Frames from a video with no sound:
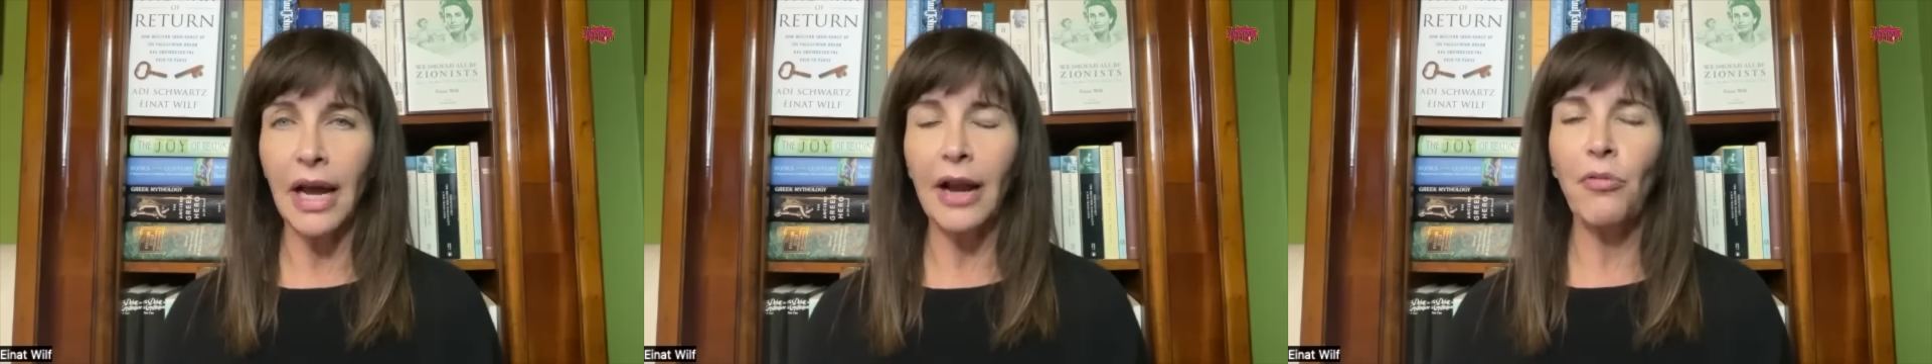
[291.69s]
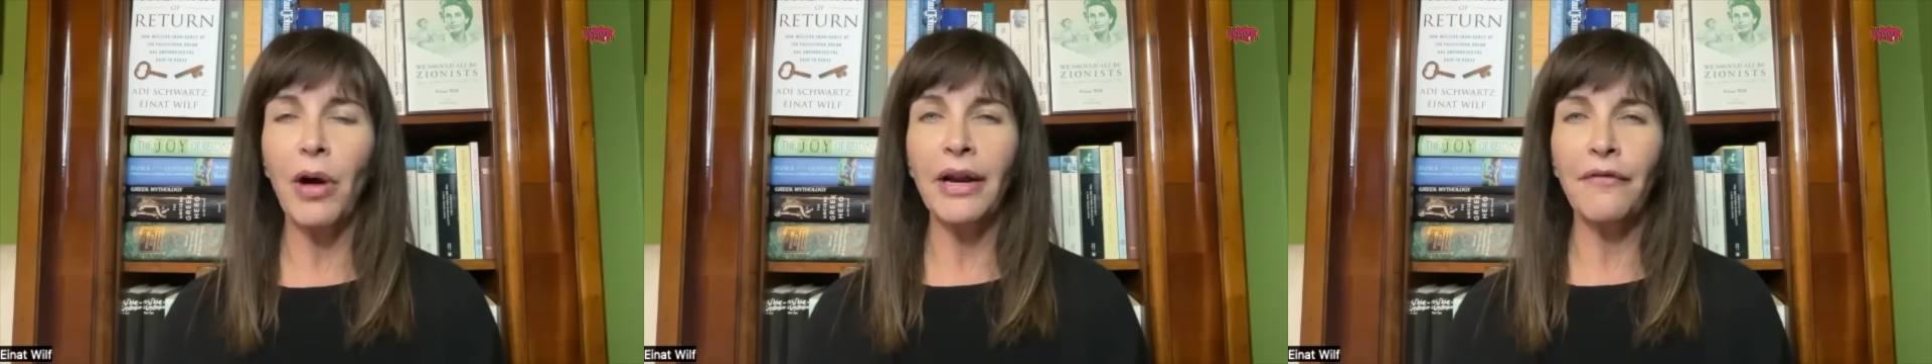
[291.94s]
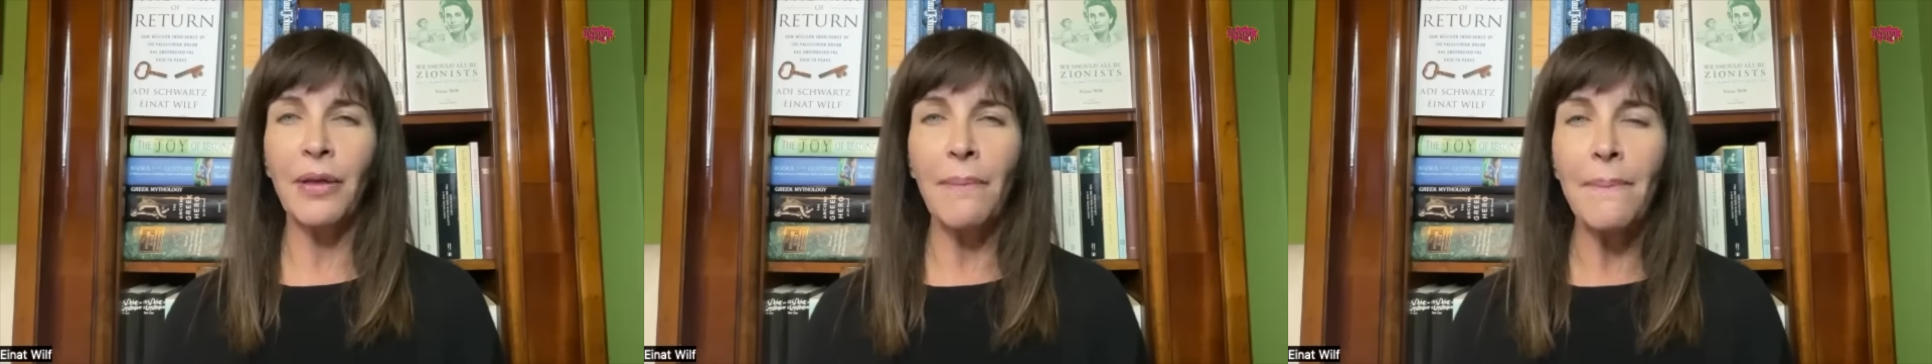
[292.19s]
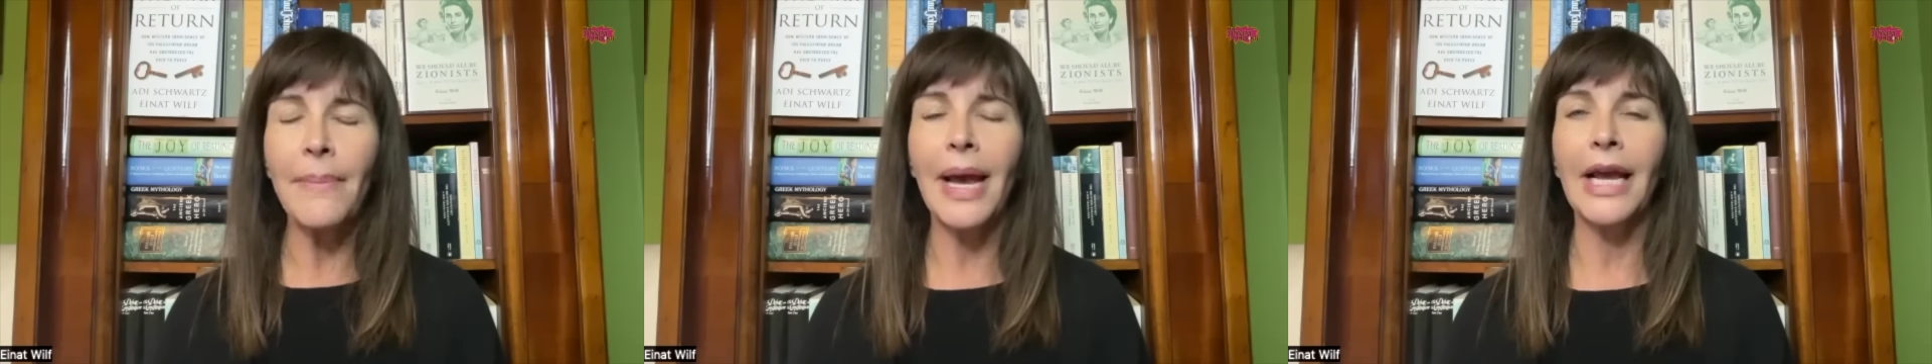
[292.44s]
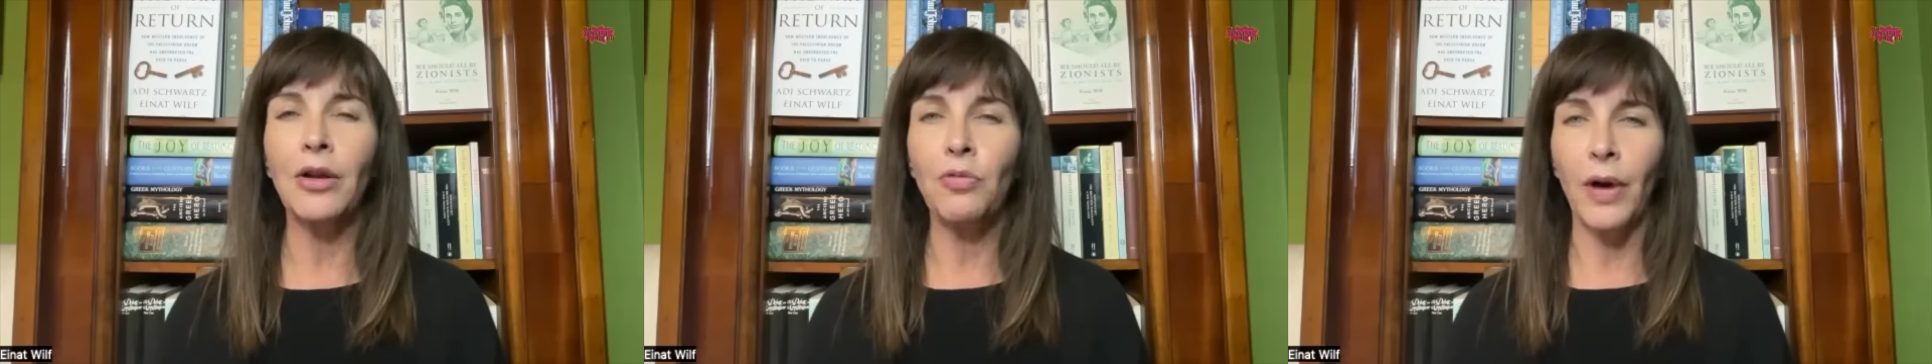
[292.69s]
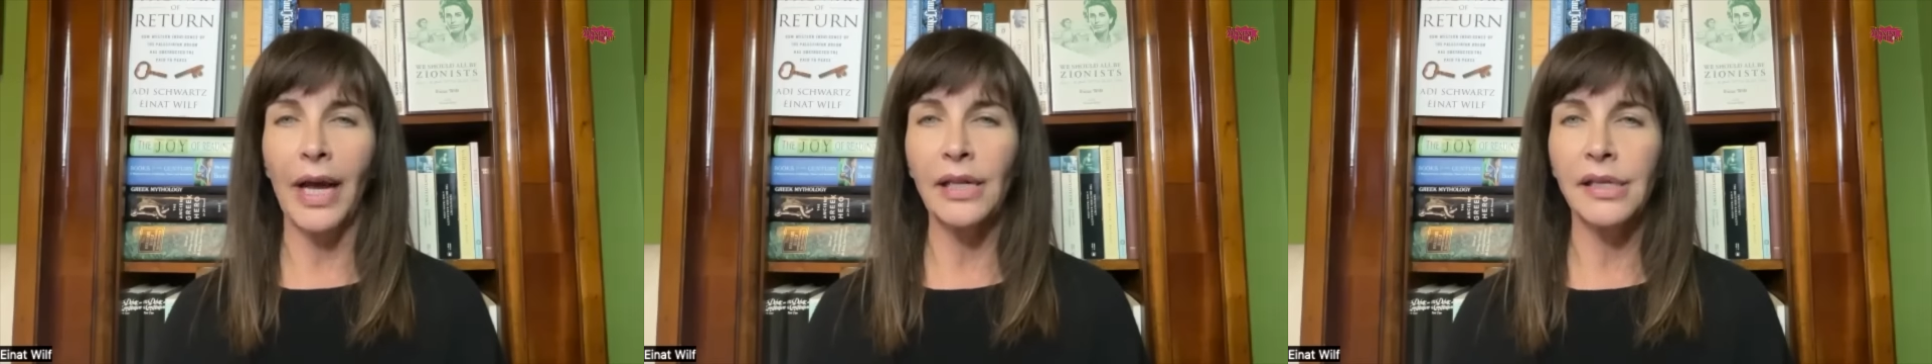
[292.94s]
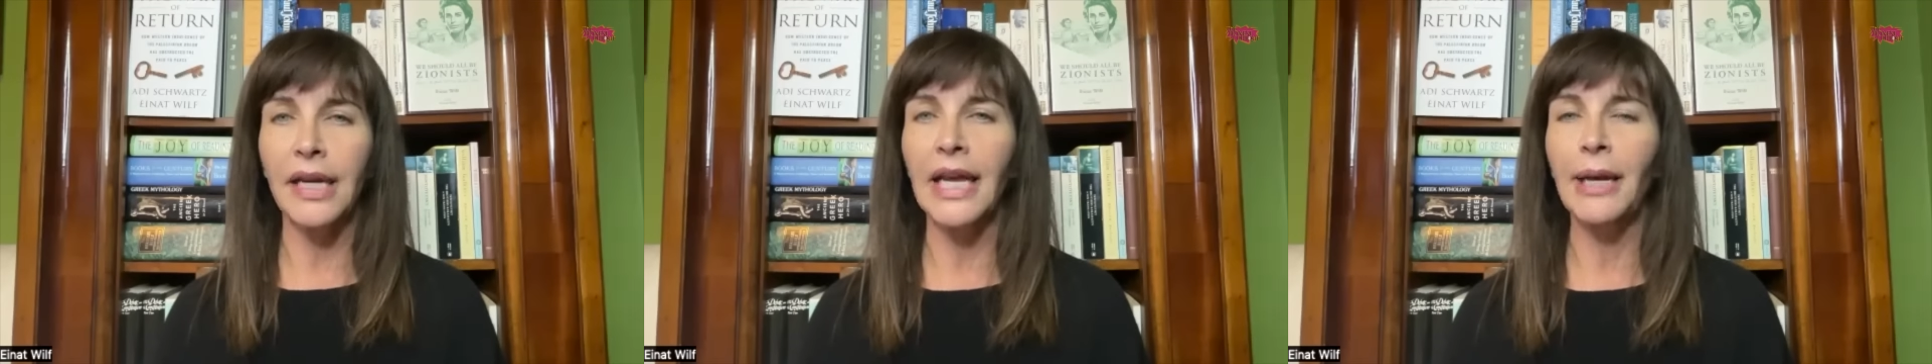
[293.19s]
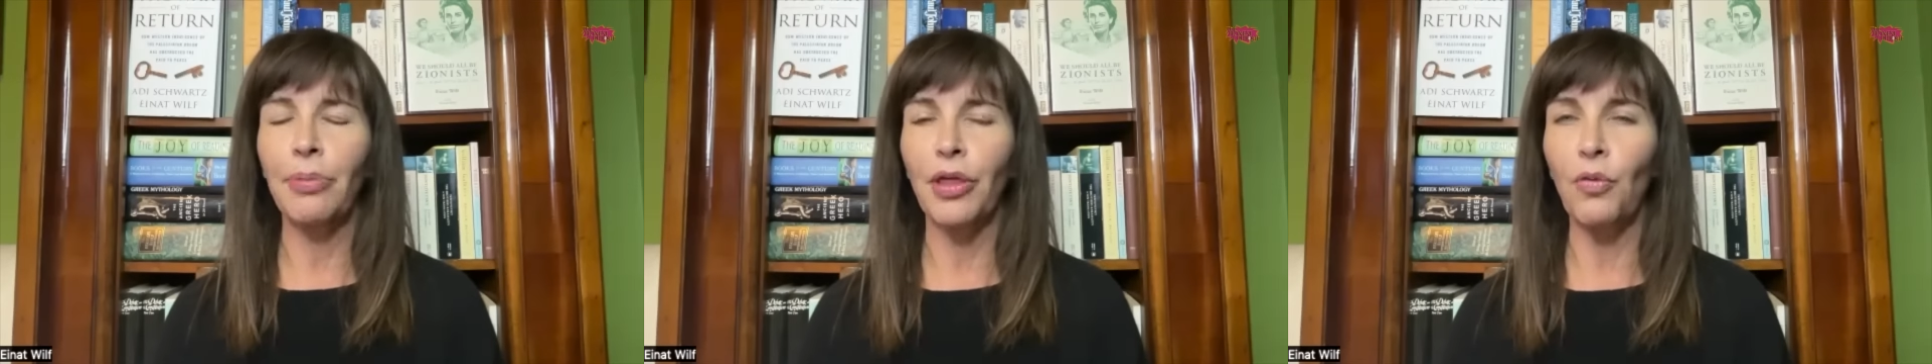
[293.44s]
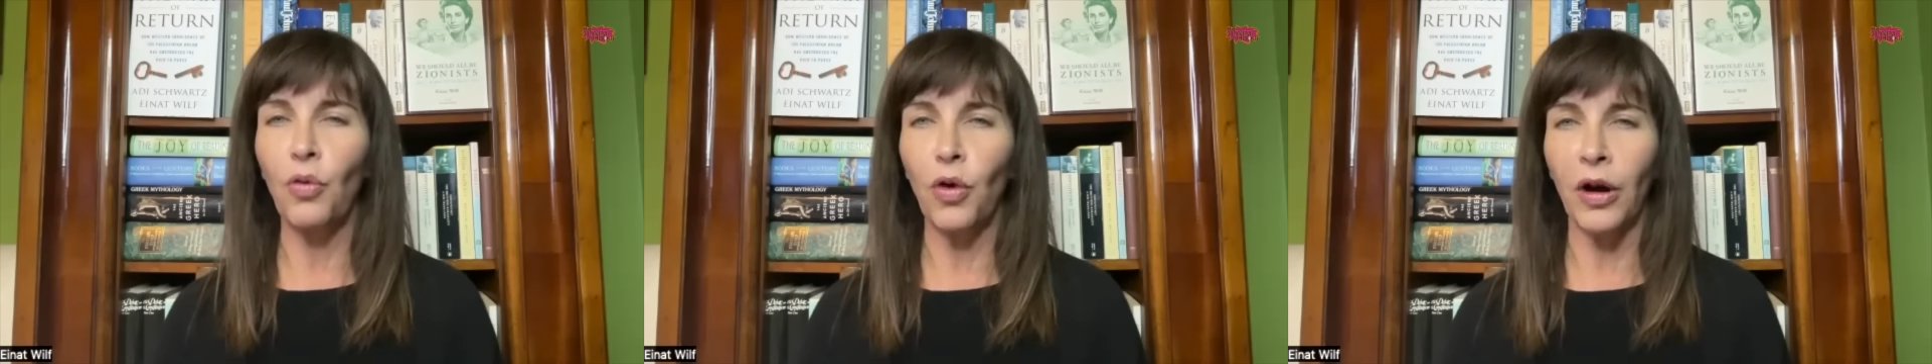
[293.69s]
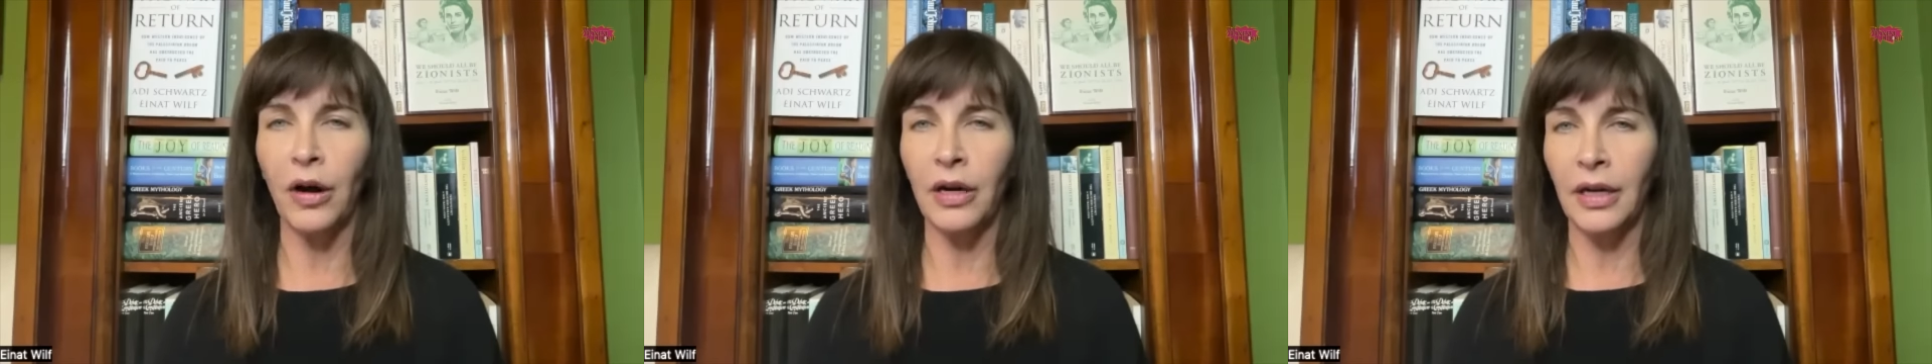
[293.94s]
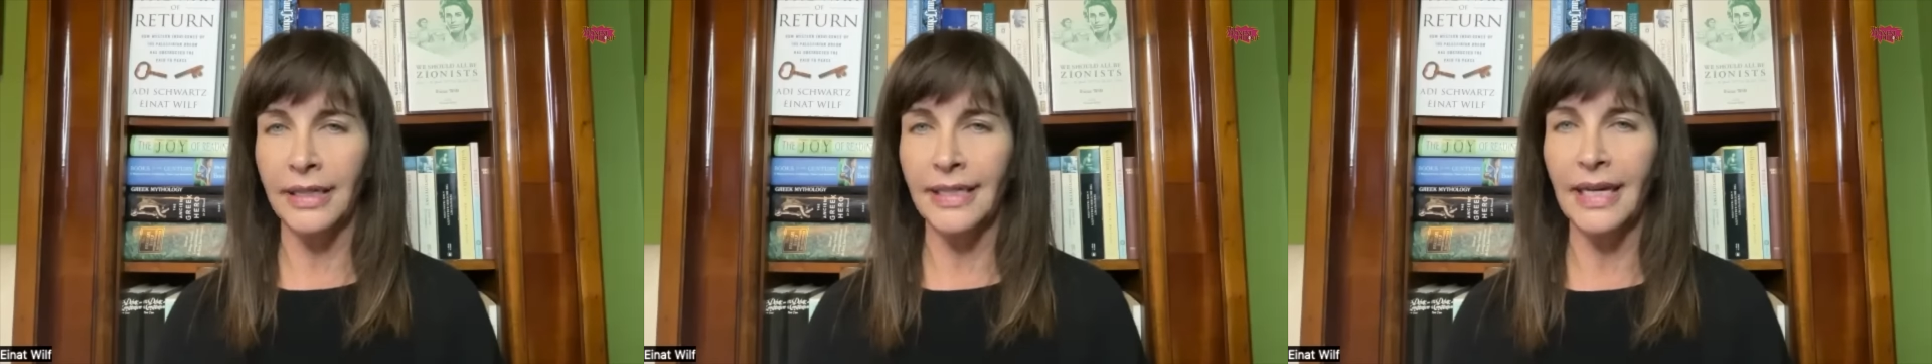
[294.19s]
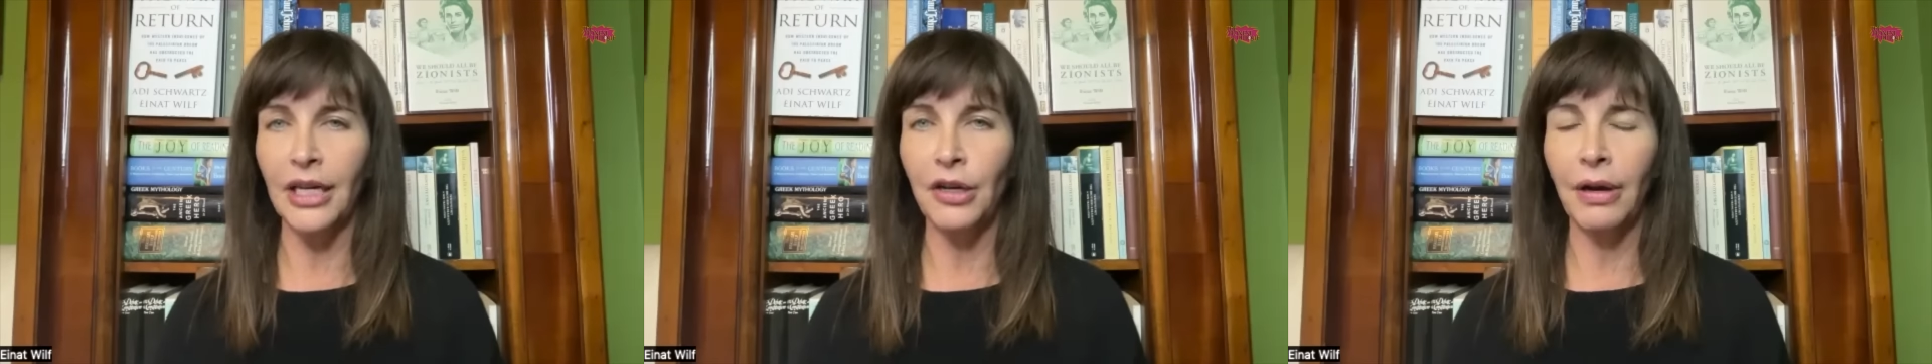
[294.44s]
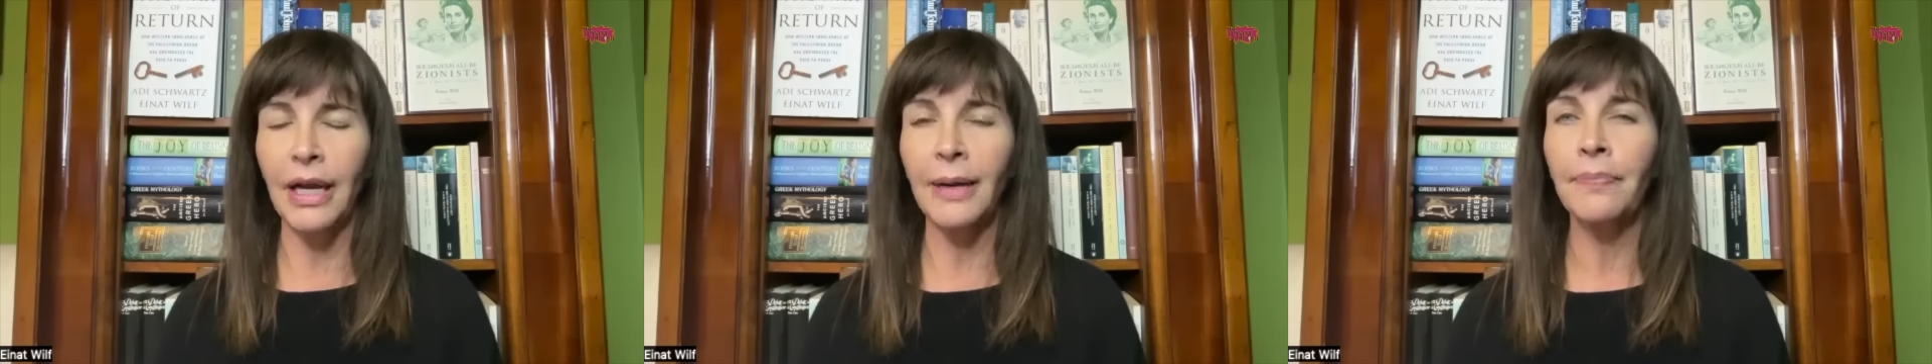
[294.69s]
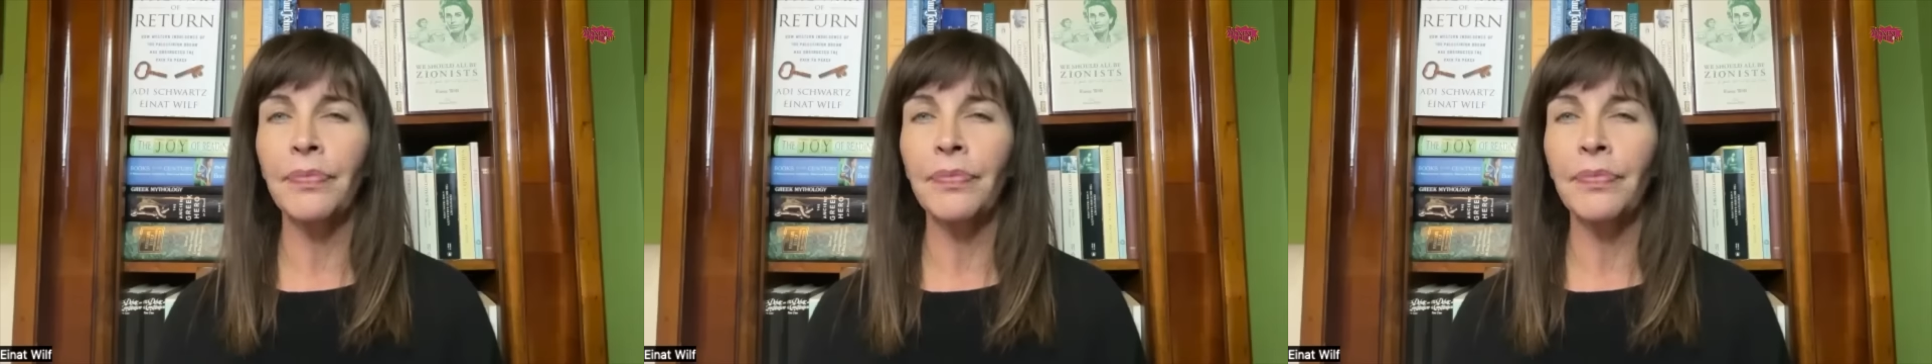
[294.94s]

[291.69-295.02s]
And one of the main ways to keep the war continuing